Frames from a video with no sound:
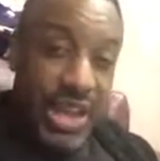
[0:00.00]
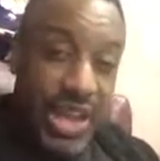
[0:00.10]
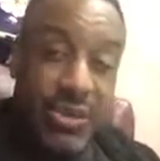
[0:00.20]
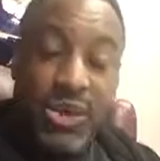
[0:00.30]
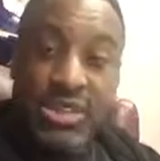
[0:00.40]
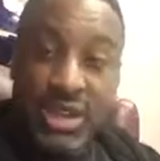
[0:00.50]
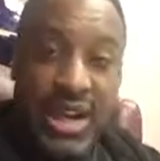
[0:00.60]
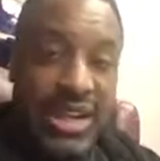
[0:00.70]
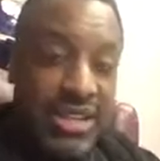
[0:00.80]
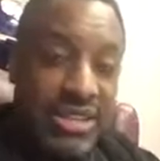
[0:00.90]
I want to
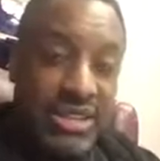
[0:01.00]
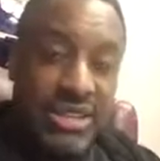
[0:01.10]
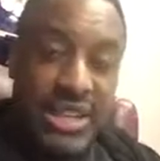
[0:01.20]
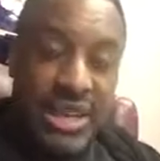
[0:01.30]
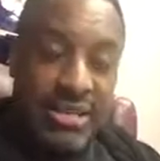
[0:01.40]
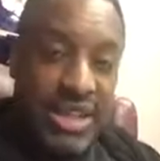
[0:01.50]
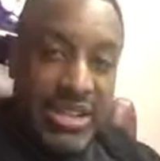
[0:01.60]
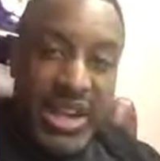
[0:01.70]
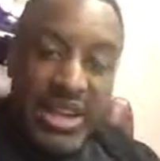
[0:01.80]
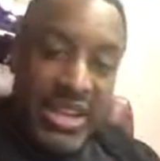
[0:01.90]
try it." And I was
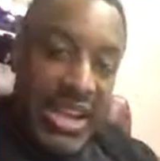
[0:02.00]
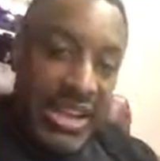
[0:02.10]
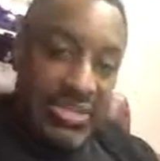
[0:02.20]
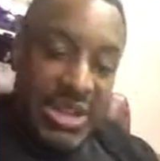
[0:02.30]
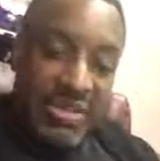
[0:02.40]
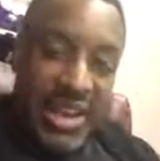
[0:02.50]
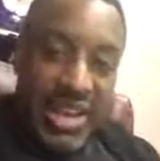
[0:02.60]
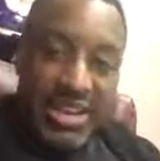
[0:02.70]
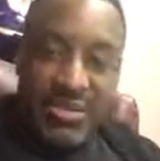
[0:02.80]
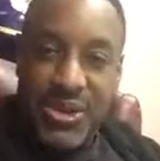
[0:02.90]
like, he asked me if I
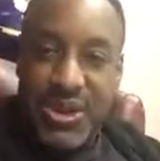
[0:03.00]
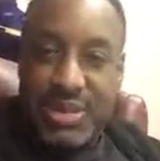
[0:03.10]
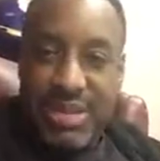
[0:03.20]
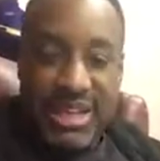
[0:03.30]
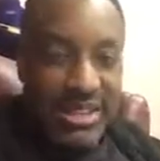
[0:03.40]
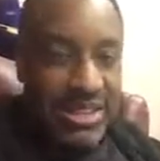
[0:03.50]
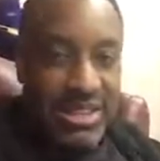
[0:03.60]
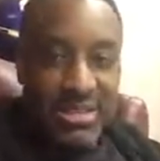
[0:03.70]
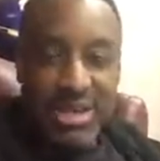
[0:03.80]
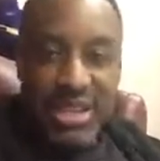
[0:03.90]
had any more. I'm like, "No,
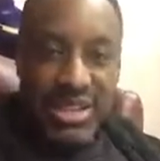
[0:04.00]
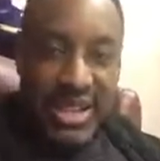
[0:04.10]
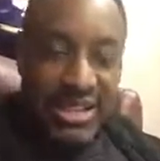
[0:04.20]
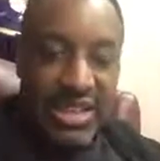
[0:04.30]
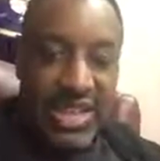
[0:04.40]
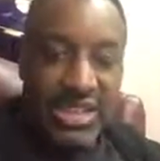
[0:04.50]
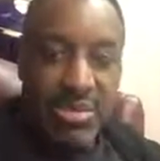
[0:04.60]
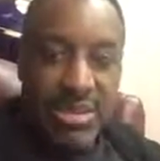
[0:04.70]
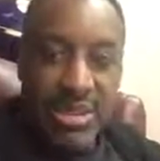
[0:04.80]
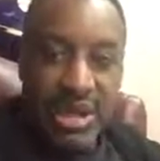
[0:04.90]
I'm down to like the last
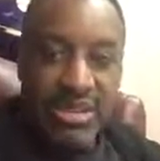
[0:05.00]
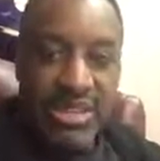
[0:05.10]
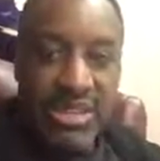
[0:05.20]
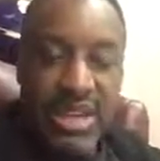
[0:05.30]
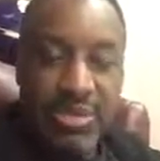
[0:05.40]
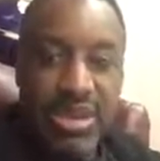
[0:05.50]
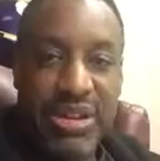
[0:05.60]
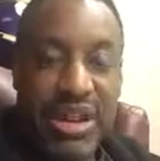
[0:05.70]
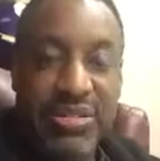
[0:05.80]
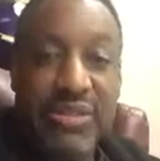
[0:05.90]
couple of bottles." He said, I'll
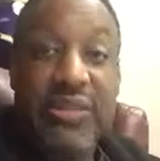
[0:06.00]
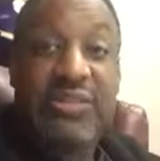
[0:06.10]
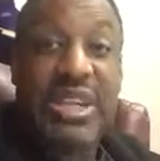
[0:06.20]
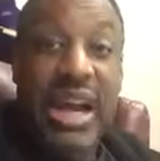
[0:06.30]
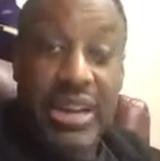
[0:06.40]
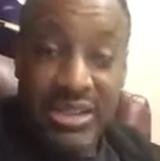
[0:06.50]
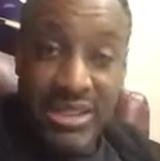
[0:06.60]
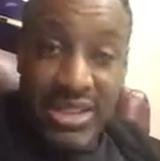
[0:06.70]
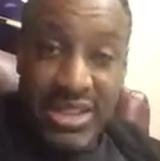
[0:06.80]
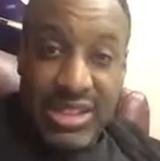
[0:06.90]
give you
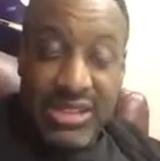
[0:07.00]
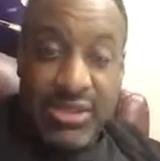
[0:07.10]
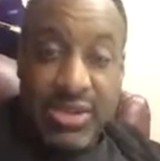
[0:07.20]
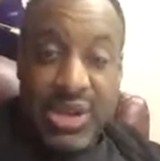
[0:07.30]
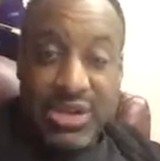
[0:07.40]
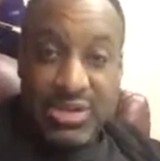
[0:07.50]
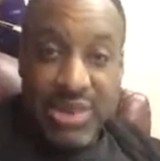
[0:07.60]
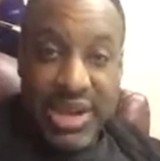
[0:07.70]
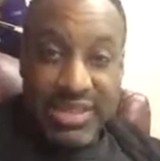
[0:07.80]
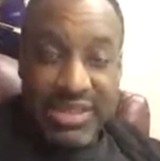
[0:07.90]
$50 for one of those
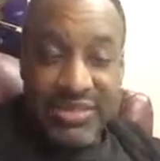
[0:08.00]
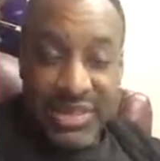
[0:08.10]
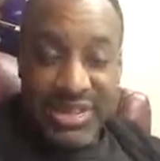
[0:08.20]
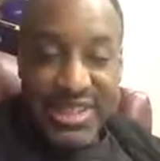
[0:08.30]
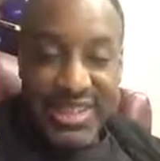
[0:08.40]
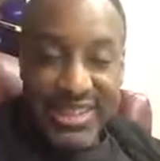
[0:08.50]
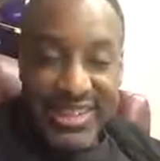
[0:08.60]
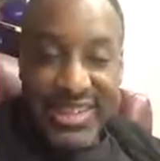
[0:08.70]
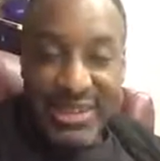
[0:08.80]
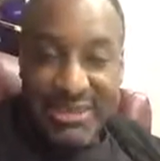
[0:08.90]
bottles. Of course, I
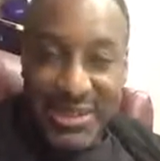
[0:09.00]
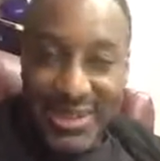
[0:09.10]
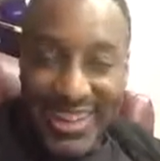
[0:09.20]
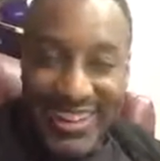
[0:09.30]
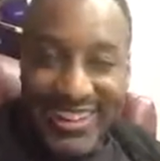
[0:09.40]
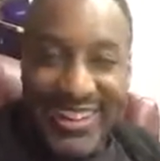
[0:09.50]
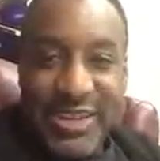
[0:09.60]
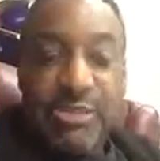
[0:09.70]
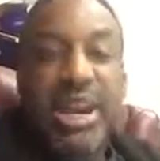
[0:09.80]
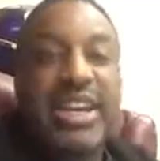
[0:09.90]
didn't let him do that.
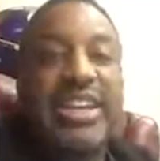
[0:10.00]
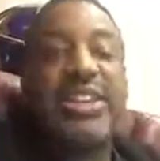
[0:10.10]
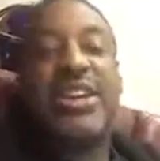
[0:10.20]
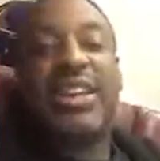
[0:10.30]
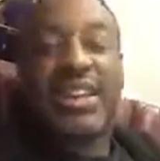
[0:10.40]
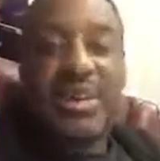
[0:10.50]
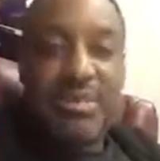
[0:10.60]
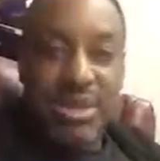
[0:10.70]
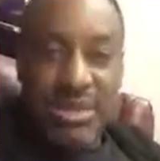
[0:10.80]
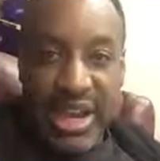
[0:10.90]
But I did call the
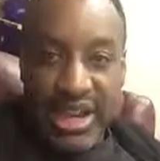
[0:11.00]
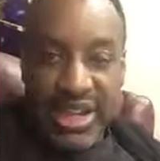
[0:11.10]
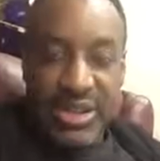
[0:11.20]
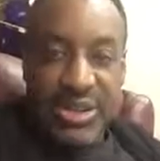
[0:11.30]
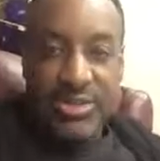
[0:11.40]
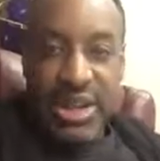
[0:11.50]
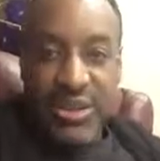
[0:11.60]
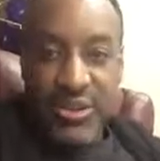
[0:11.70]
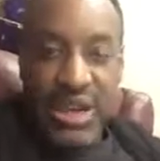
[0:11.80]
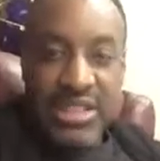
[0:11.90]
company back and I told them,
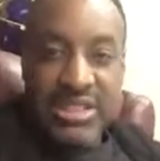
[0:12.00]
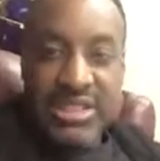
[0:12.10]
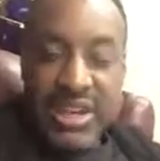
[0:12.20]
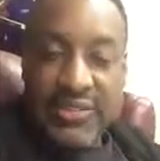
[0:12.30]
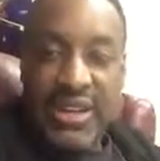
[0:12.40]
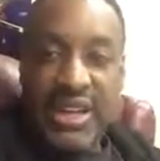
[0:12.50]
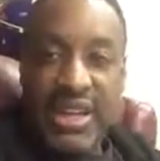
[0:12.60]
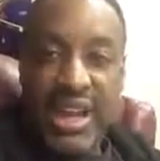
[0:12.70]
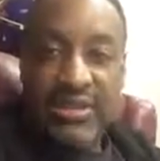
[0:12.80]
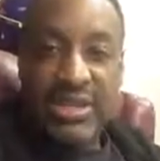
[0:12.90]
"Man, you guys
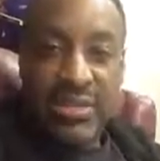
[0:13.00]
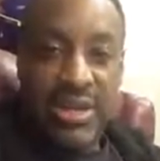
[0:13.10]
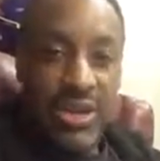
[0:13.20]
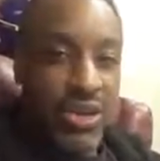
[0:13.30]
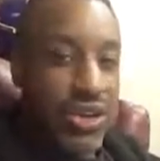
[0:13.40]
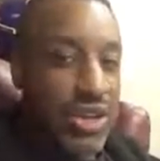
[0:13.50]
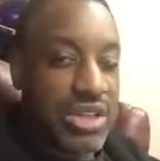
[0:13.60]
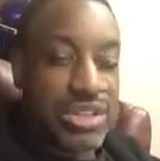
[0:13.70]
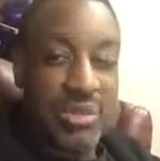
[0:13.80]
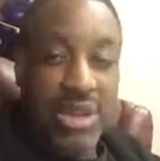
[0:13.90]
definitely have something. You're
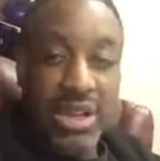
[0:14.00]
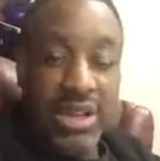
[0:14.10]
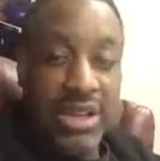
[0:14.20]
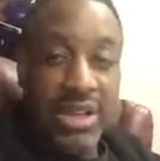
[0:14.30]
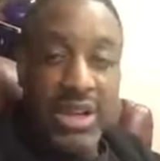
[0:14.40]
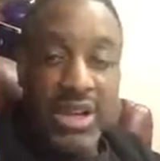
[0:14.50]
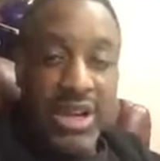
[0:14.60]
onto something good.